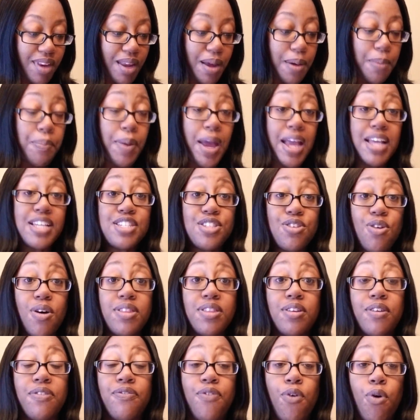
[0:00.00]
based on
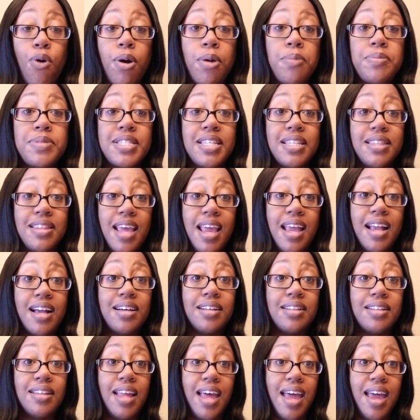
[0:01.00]
the forms that they
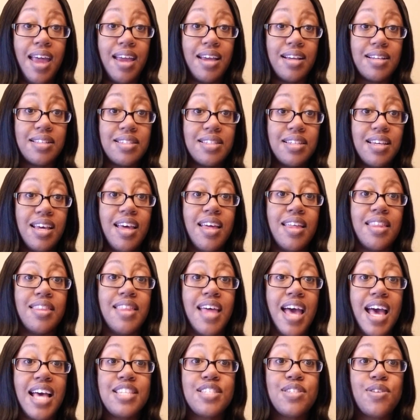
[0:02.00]
collect,
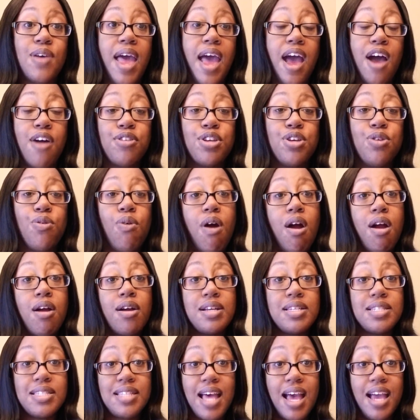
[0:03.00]
that's how you are
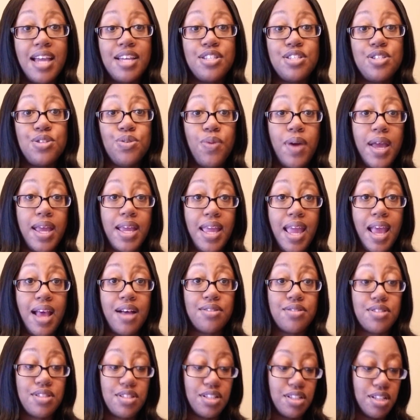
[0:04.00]
assigned to a
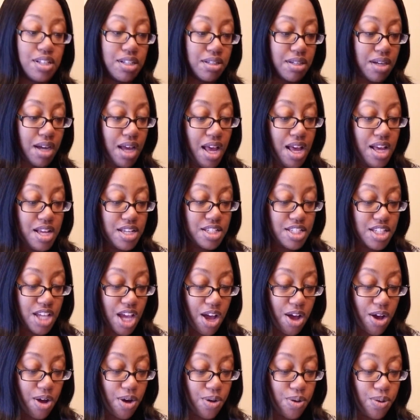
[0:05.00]
counselor.
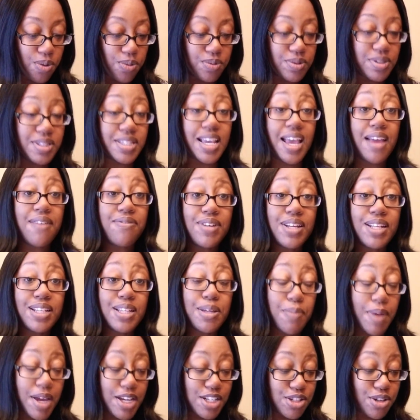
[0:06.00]
So definitely
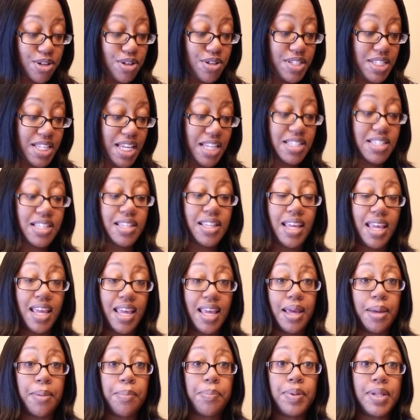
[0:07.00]
make sure you stay to the
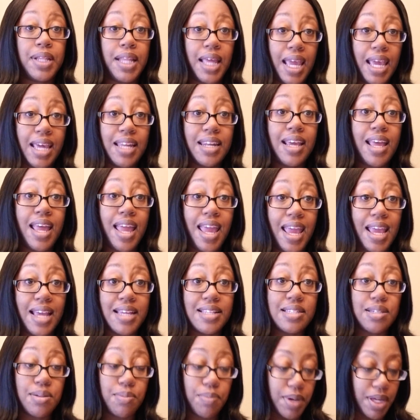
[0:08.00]
end. Plan
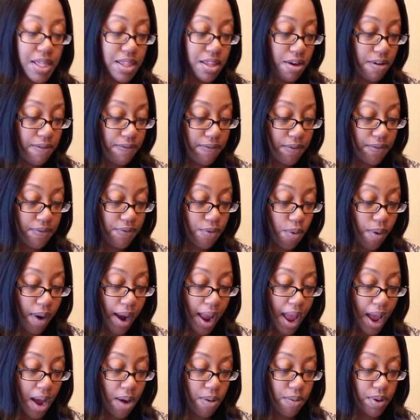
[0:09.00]
ahead to be there for 4
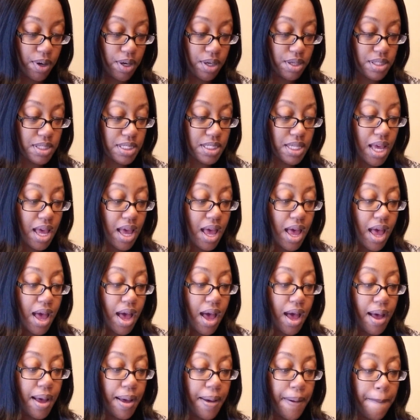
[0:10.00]
hours.
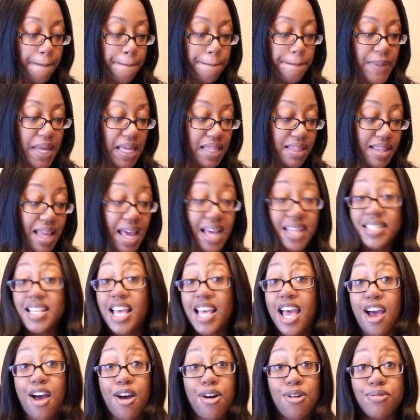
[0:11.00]
And
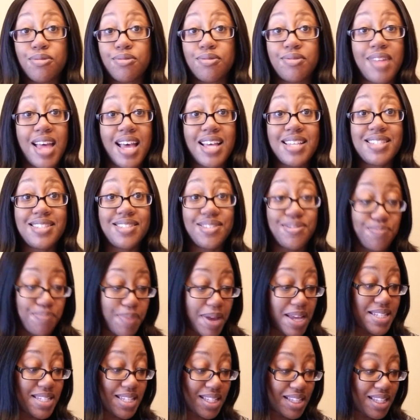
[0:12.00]
that's
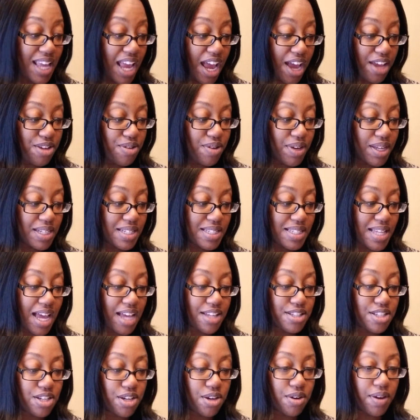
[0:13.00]
basically how you get
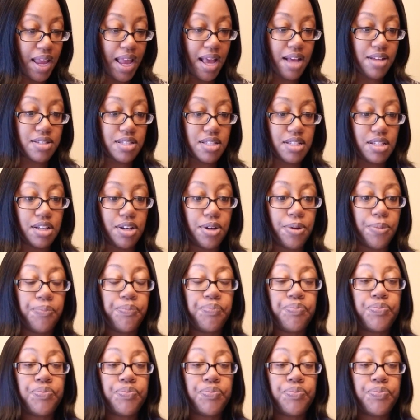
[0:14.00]
assigned to your counselor.